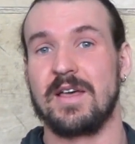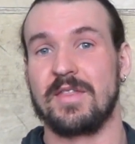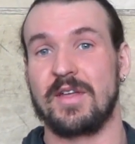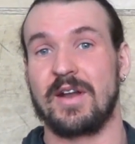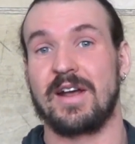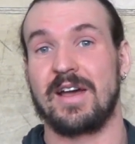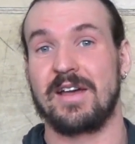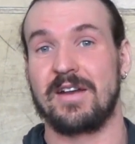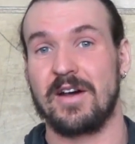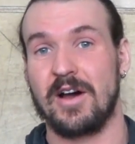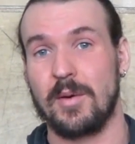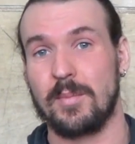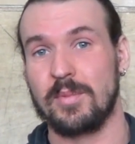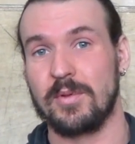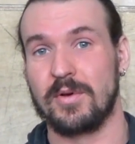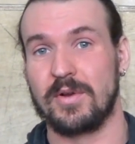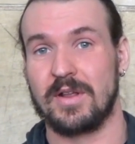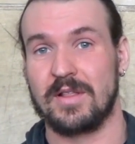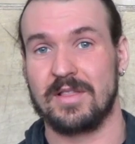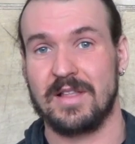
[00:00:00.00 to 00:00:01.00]
that I had
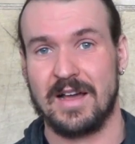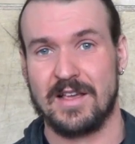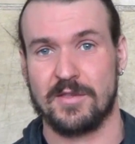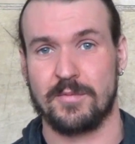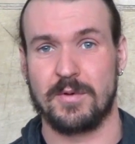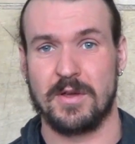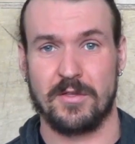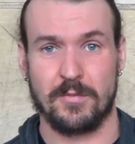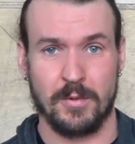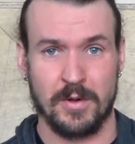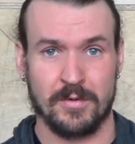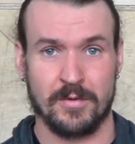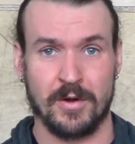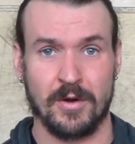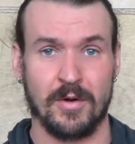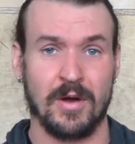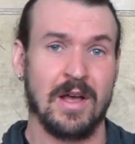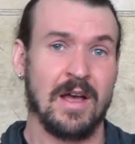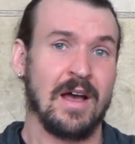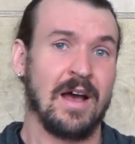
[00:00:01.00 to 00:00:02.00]
uploaded last week's win
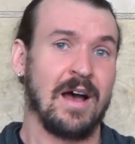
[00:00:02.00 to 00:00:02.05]
route.